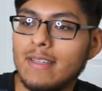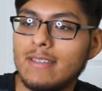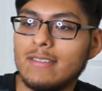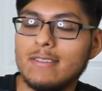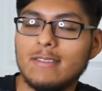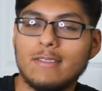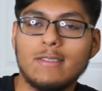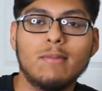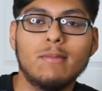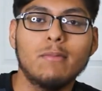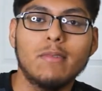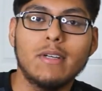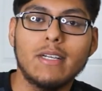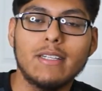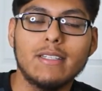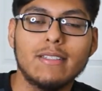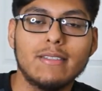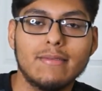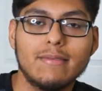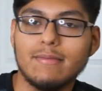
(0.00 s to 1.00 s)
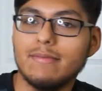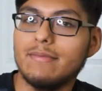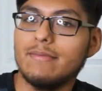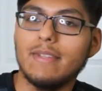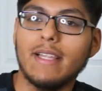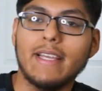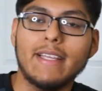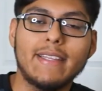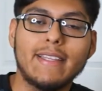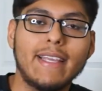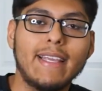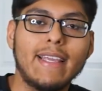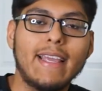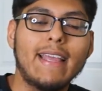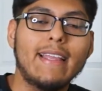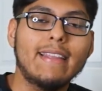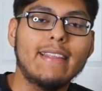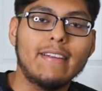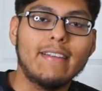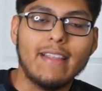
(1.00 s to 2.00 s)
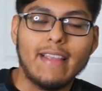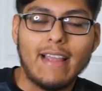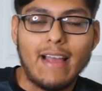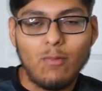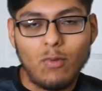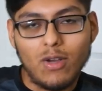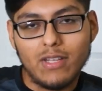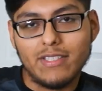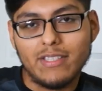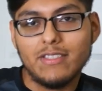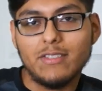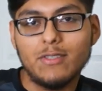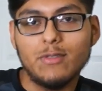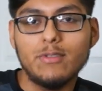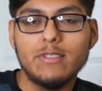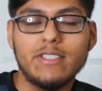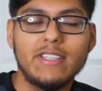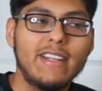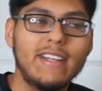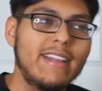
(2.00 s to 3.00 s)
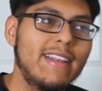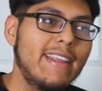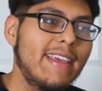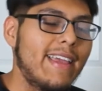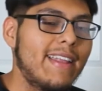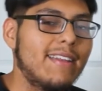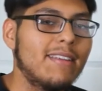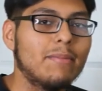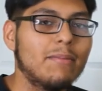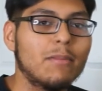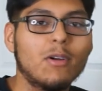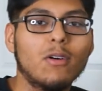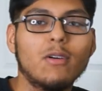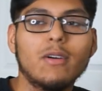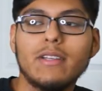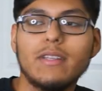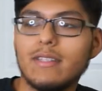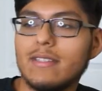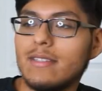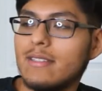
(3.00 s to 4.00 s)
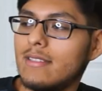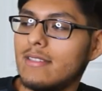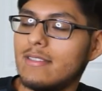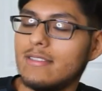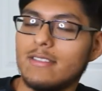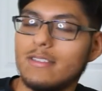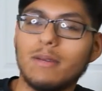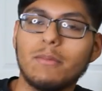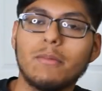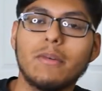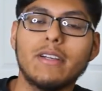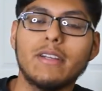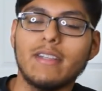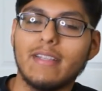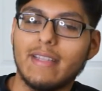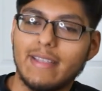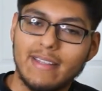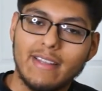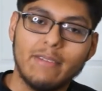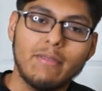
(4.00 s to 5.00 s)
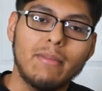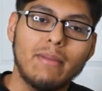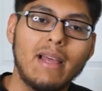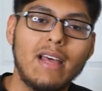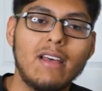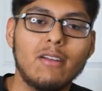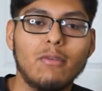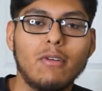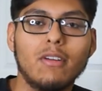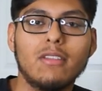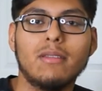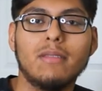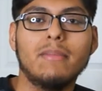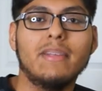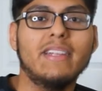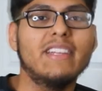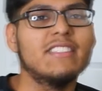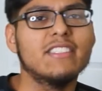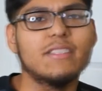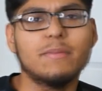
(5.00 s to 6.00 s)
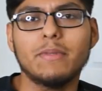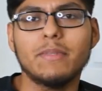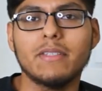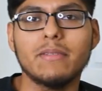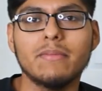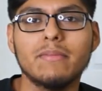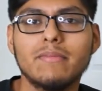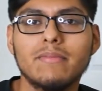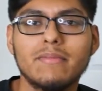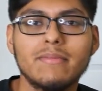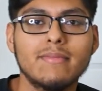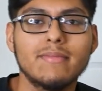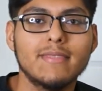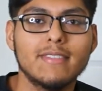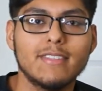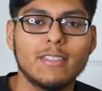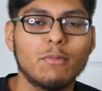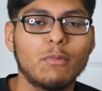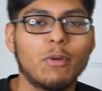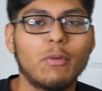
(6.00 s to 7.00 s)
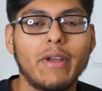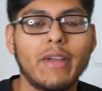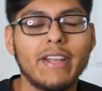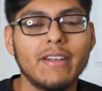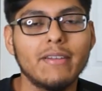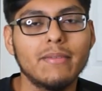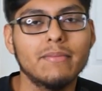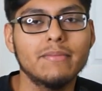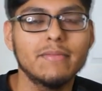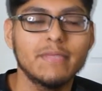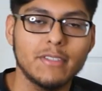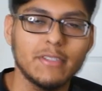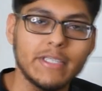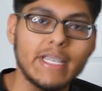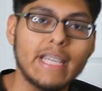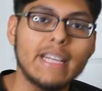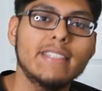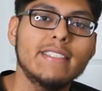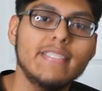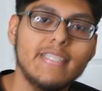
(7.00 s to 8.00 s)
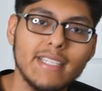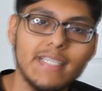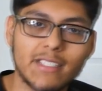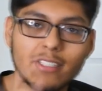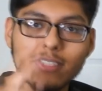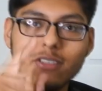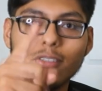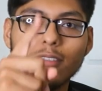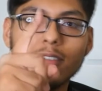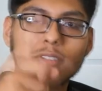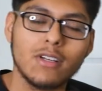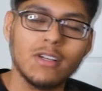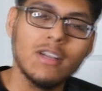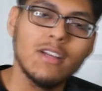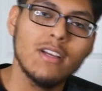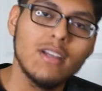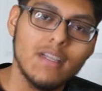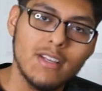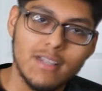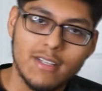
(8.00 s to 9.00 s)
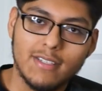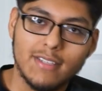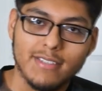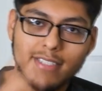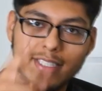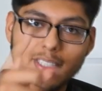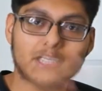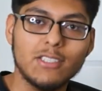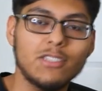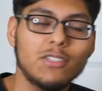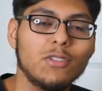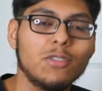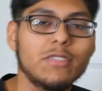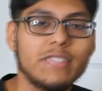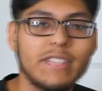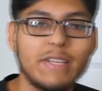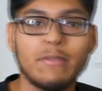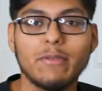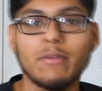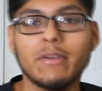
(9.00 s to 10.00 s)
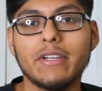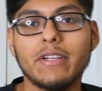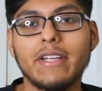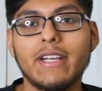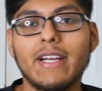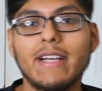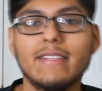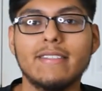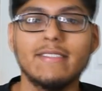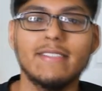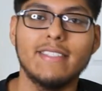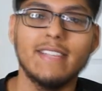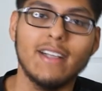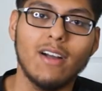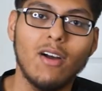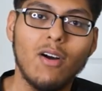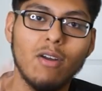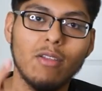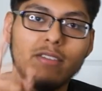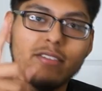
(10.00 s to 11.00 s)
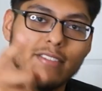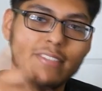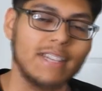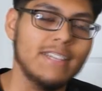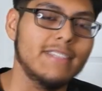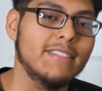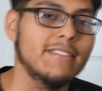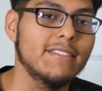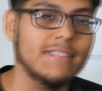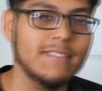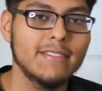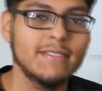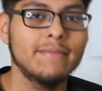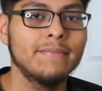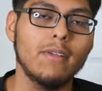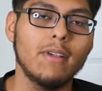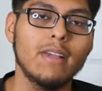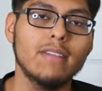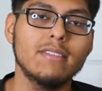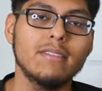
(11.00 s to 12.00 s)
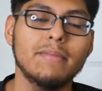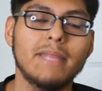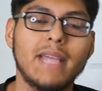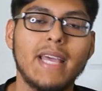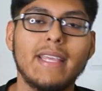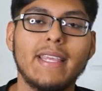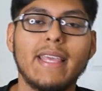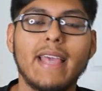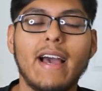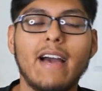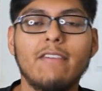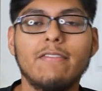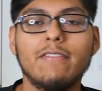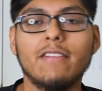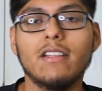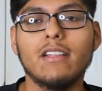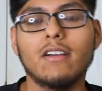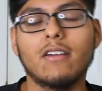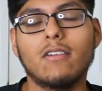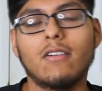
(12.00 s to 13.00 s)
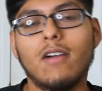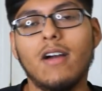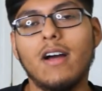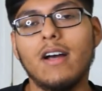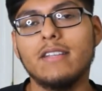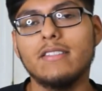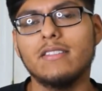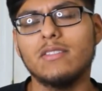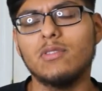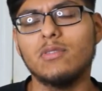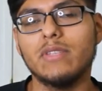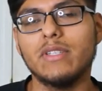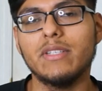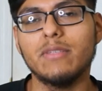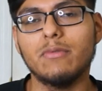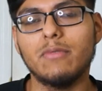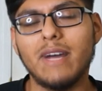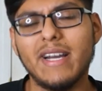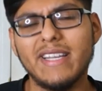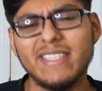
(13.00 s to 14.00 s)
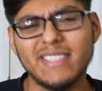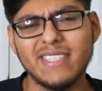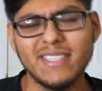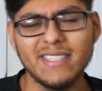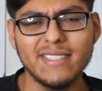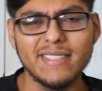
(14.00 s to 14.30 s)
somewhere, like they're like, I want these shoes, and then they end up going somewhere and they're like, never mind, I don't want them, and they just put them somewhere random. So yeah, check your stores everywhere, you guys. Check all the sections. You got some Nike Alpha Lacrosse green white